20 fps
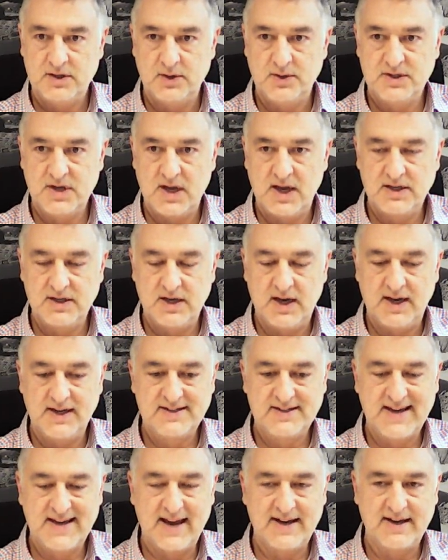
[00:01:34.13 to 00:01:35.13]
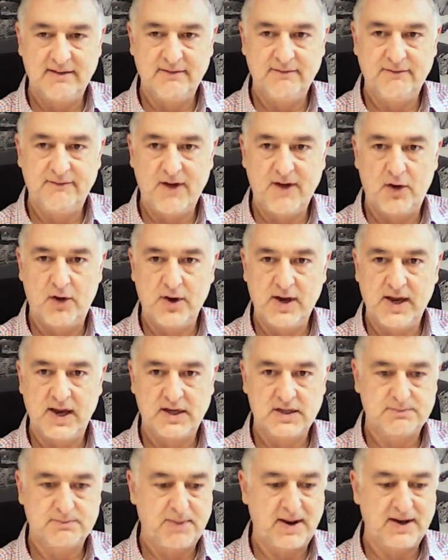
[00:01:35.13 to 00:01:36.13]
So it's getting
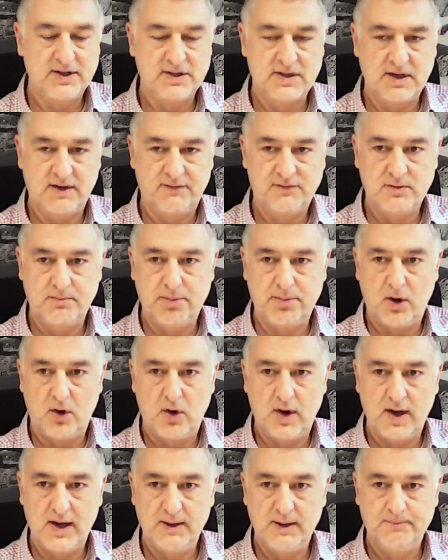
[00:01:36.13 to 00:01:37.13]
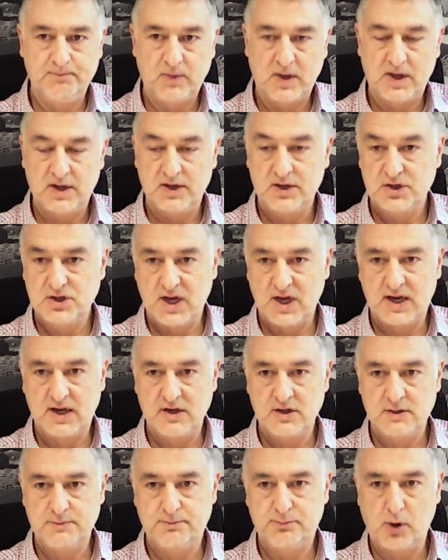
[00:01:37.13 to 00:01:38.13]
very expensive to buy
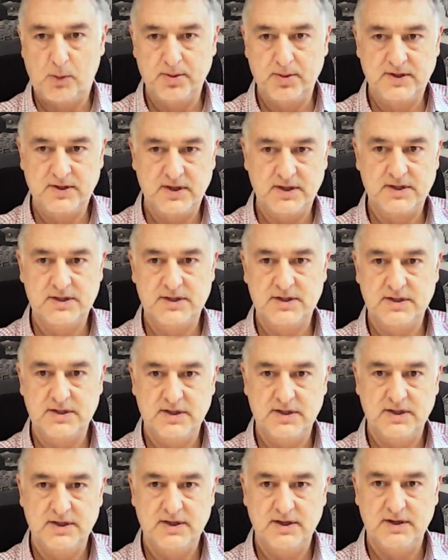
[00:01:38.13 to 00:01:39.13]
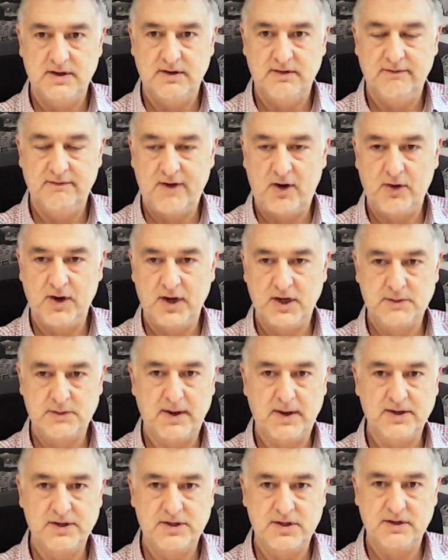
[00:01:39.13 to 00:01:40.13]
second properties, very
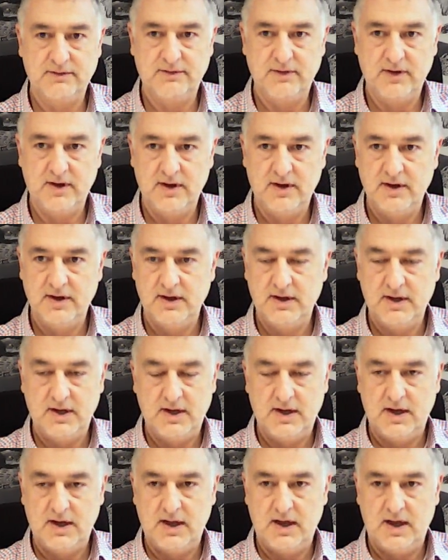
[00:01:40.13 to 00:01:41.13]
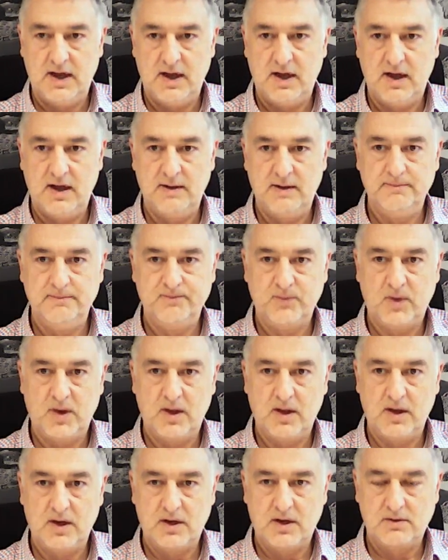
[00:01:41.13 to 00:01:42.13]
expensive.
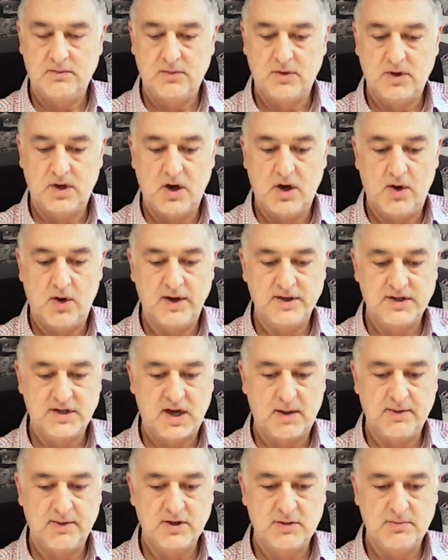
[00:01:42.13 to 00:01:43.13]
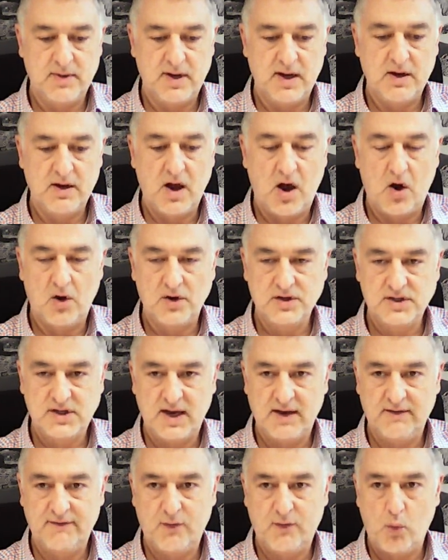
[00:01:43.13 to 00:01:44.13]
Clients are coming to me
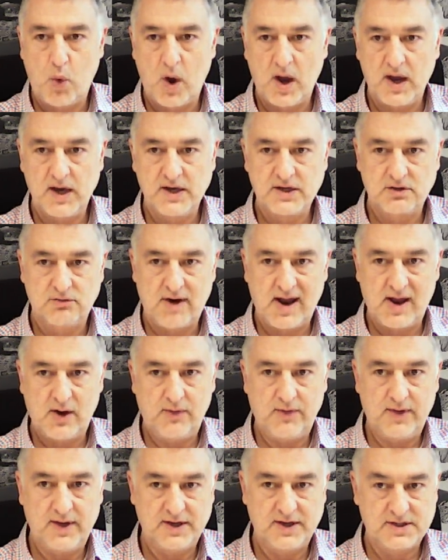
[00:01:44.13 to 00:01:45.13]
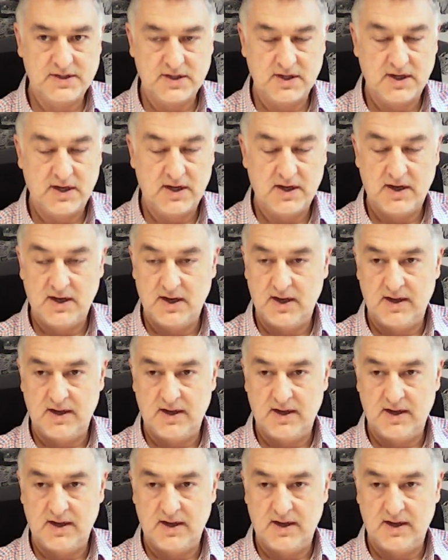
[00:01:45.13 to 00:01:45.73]
asking for ways around this.